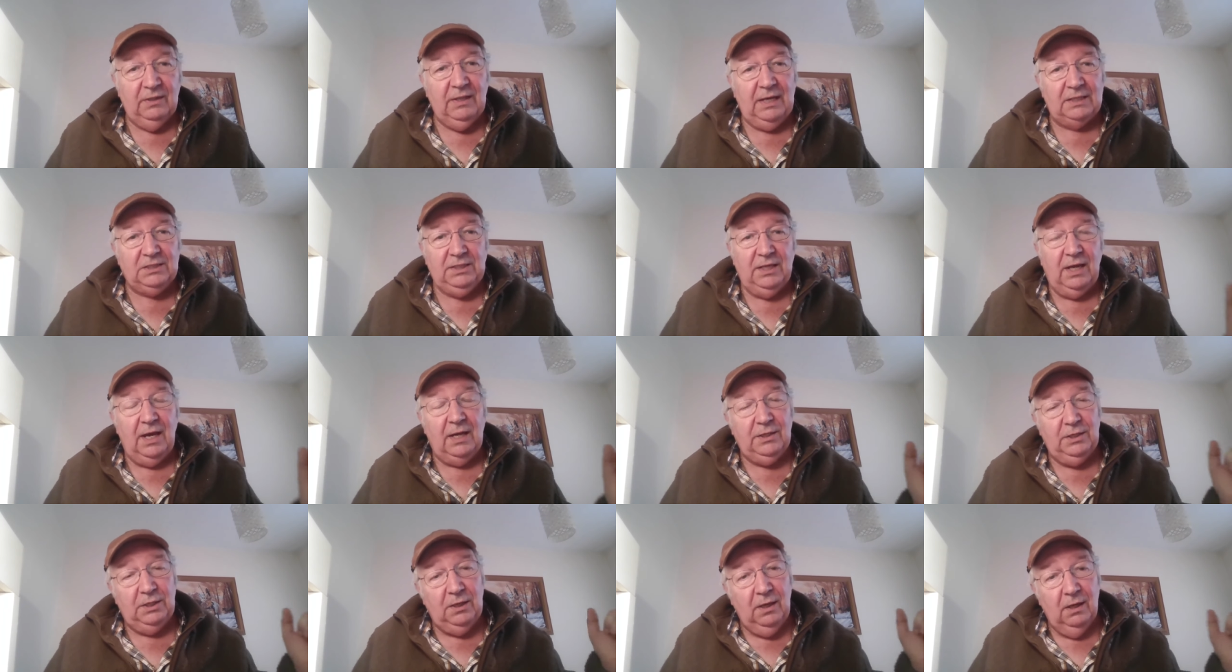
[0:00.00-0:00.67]
That's
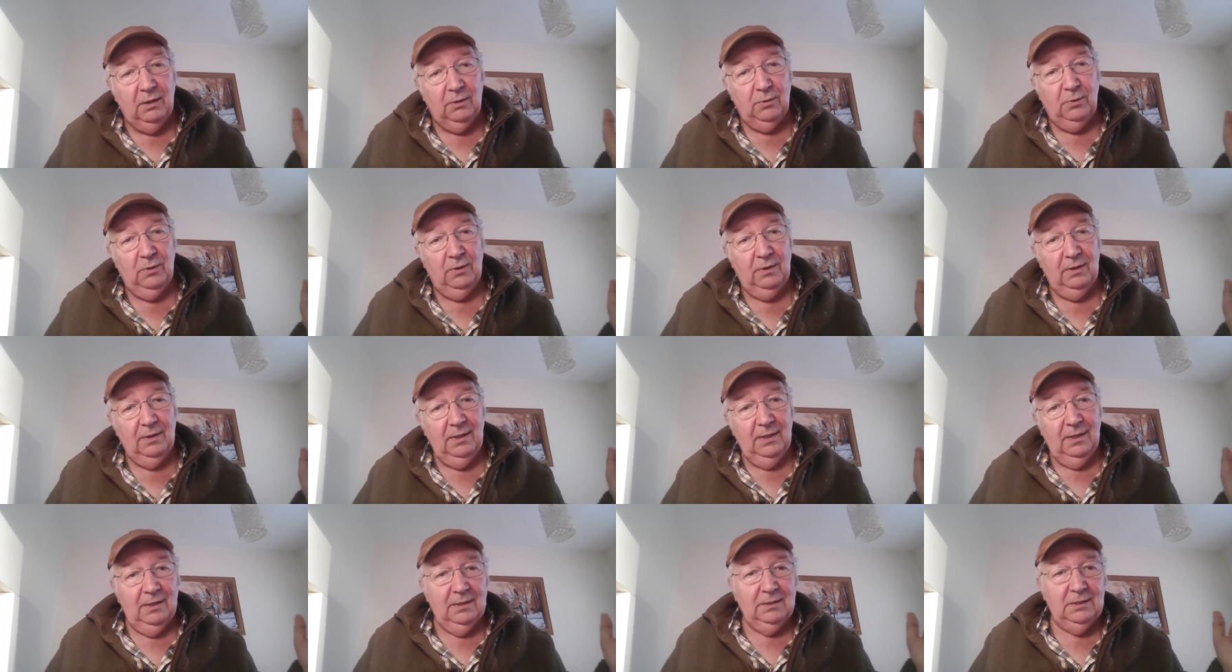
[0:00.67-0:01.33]
down to you.
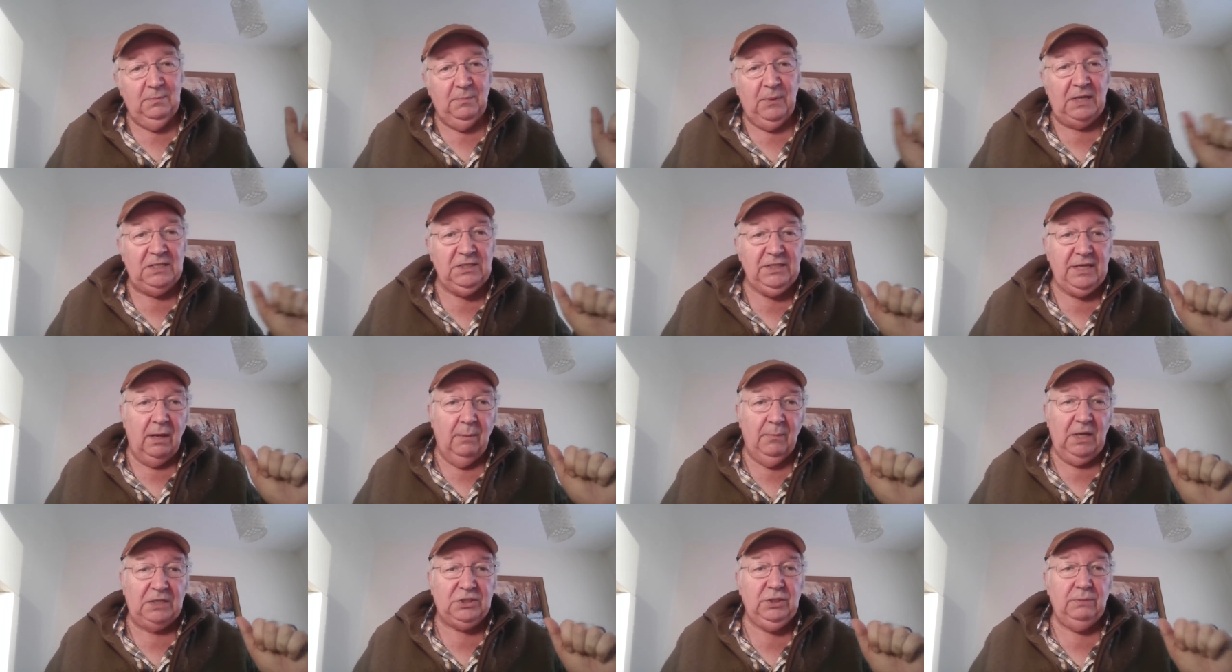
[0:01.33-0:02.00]
Depends
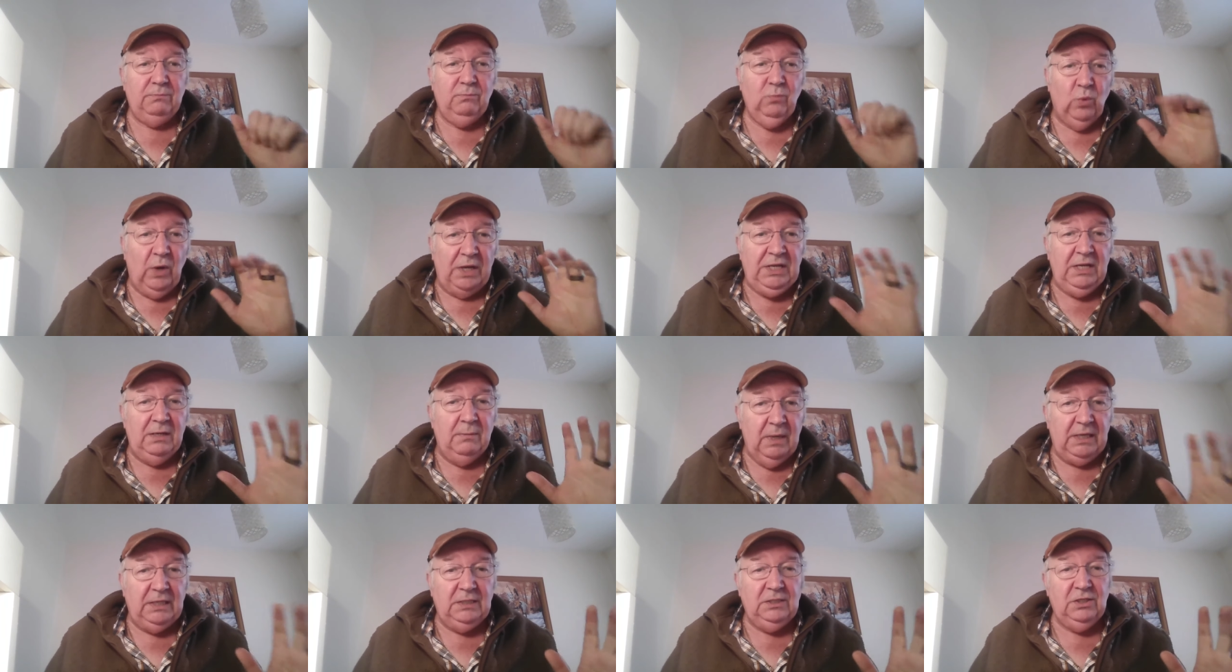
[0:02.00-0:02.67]
how much
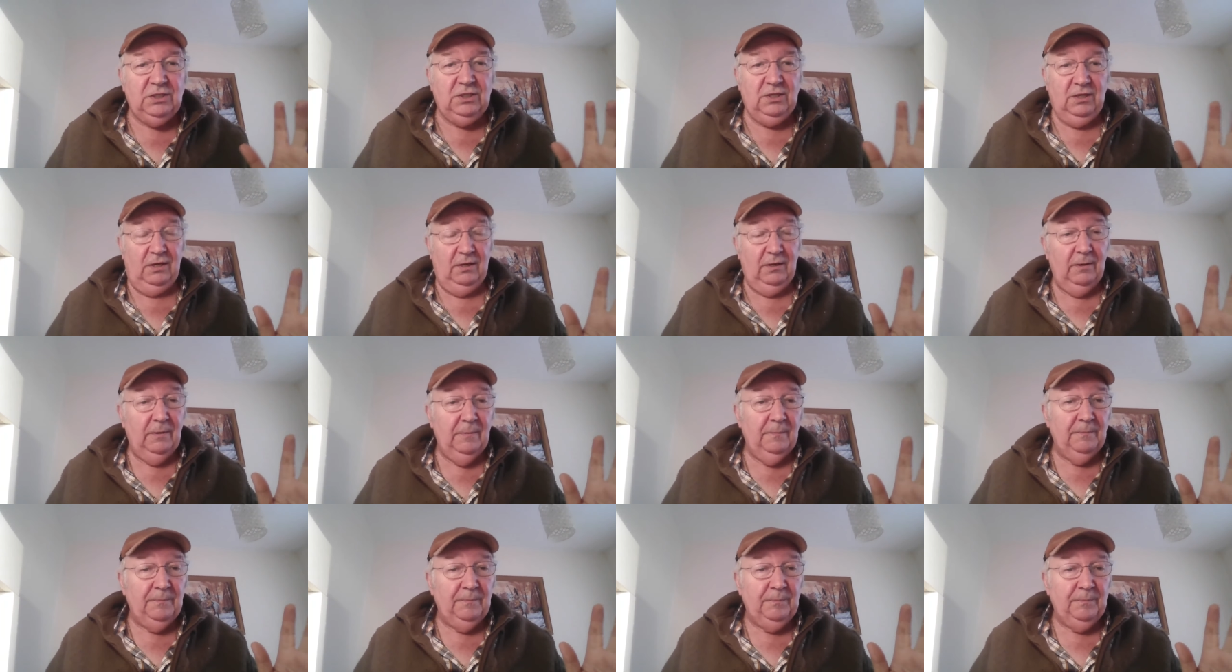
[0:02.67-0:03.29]
winning means to you.